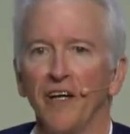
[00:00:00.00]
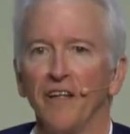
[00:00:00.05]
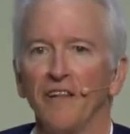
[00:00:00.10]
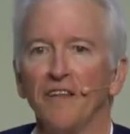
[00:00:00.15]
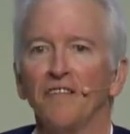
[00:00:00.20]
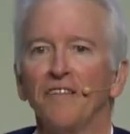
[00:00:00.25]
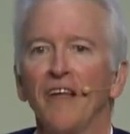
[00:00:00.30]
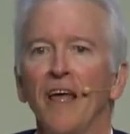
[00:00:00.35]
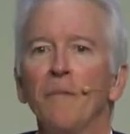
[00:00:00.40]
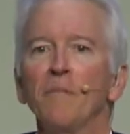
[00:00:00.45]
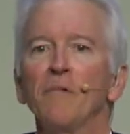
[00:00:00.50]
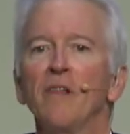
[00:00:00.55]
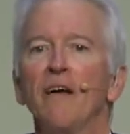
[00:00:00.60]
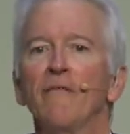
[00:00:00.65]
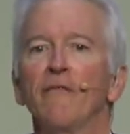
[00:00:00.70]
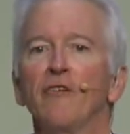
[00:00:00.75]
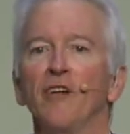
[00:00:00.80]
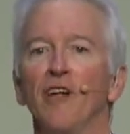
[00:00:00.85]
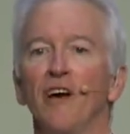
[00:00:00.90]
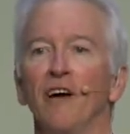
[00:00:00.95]
the same
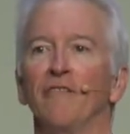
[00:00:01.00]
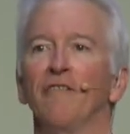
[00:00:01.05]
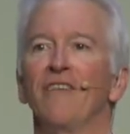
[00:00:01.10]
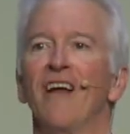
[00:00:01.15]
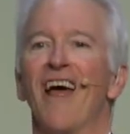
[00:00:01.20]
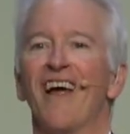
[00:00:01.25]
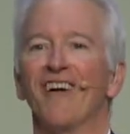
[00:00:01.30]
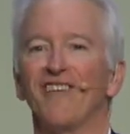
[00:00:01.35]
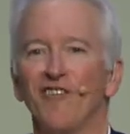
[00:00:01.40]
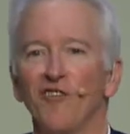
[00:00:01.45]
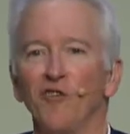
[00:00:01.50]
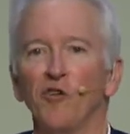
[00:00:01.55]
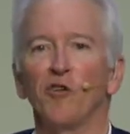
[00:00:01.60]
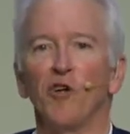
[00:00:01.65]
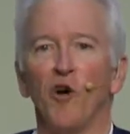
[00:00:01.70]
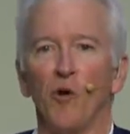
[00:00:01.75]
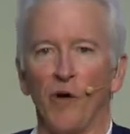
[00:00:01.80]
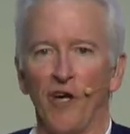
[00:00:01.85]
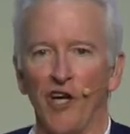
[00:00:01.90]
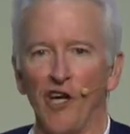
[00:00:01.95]
level of national
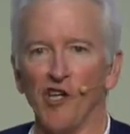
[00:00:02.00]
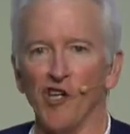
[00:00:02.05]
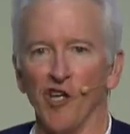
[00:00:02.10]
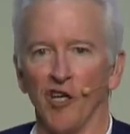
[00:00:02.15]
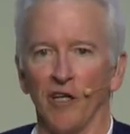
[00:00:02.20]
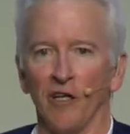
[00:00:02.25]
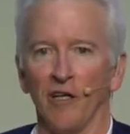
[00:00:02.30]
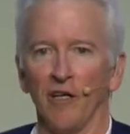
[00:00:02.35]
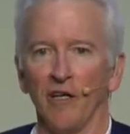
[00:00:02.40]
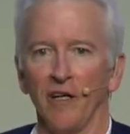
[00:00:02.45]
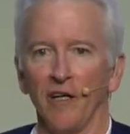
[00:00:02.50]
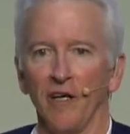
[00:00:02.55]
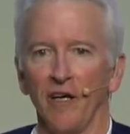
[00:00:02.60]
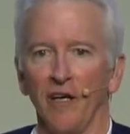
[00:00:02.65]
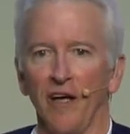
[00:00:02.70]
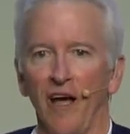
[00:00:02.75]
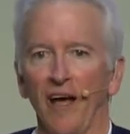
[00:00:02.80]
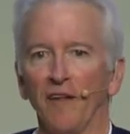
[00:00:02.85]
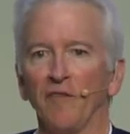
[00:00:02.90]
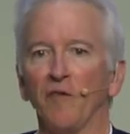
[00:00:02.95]
cohesion
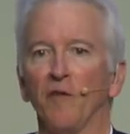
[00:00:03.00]
as